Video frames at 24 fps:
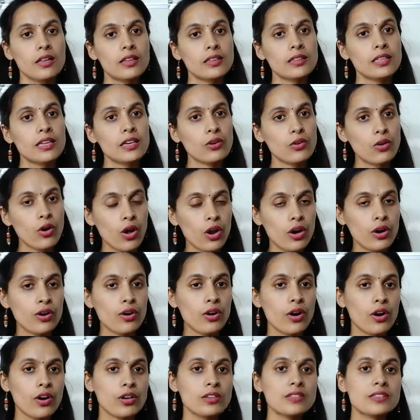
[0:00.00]
the
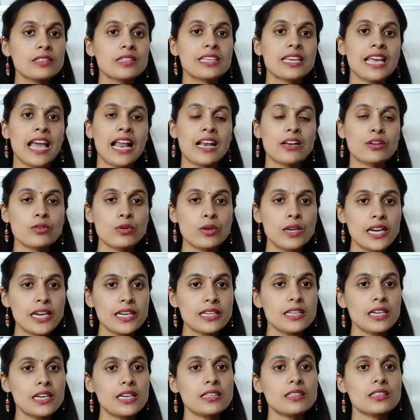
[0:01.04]
KOHLRAUSC'S
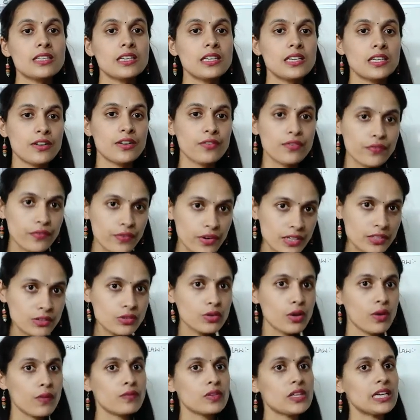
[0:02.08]
calculated the
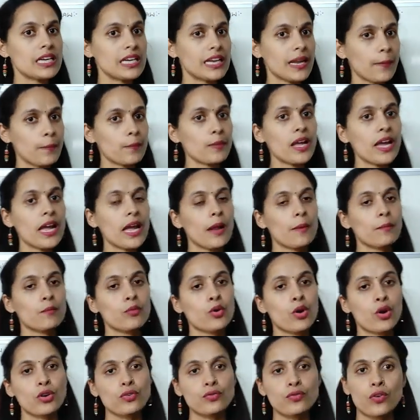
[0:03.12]
difference of the lambda
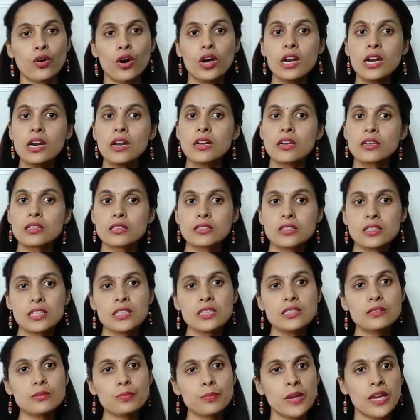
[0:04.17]
m naught for
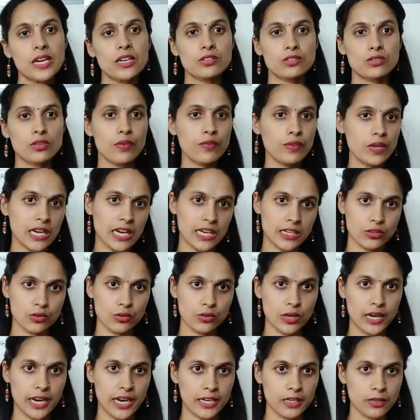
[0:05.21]
these pairs of
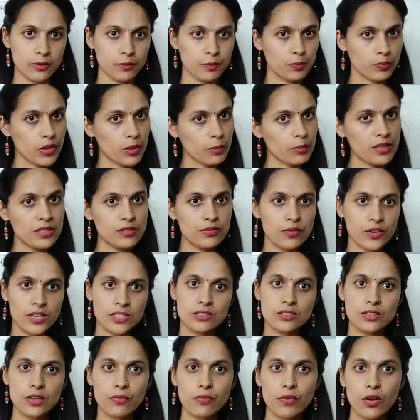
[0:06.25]
electrolyte. Means
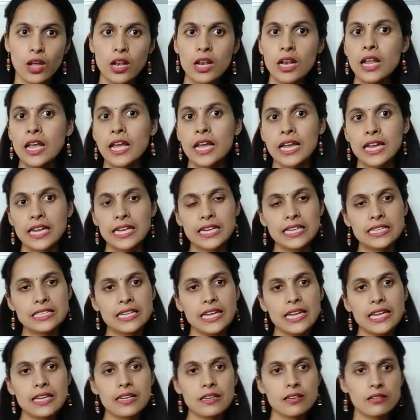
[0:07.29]
first of all, he
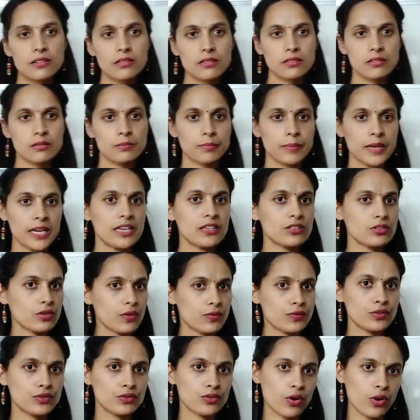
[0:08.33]
take pairs
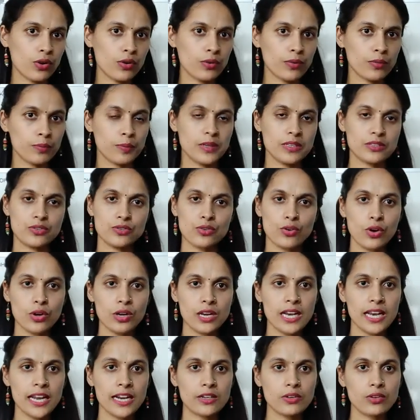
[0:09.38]
of strong
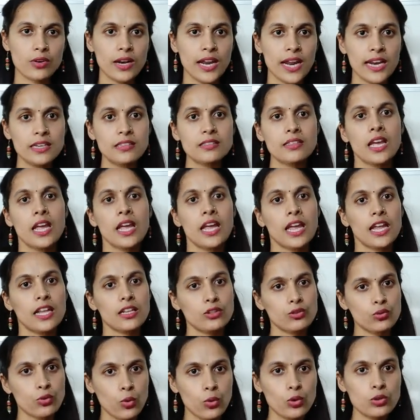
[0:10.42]
electrolytes.
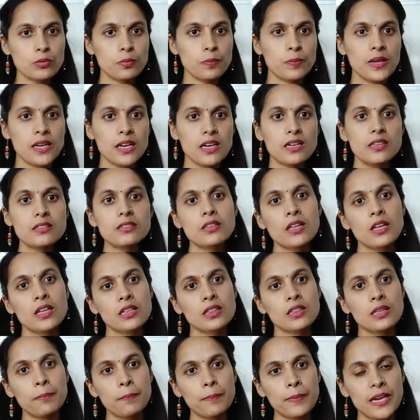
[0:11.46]
In those pairs,
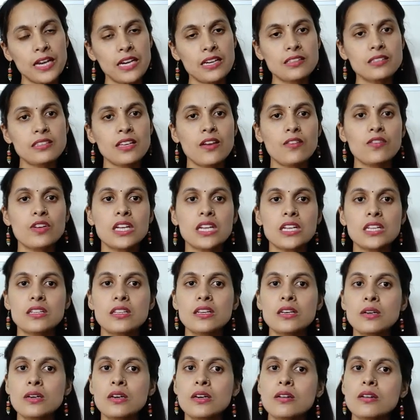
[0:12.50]
the pairs have
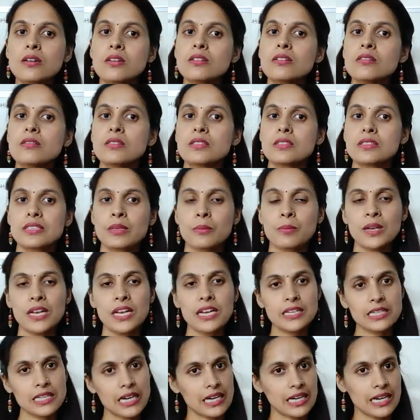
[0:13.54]
either
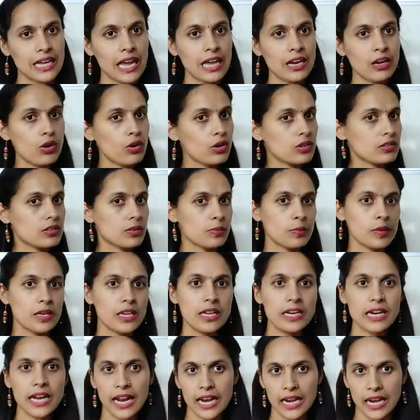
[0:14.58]
similar cation or
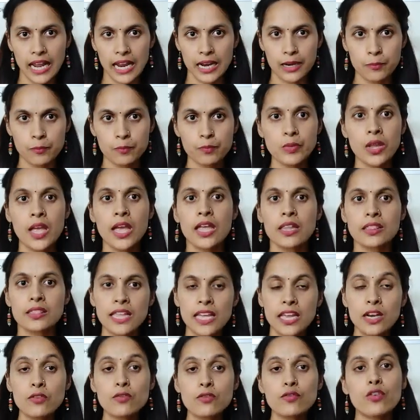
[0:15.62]
similar anion.
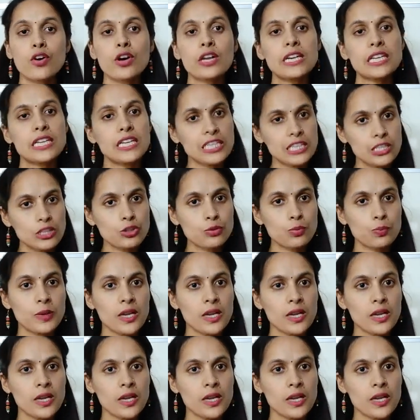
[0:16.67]
Then for each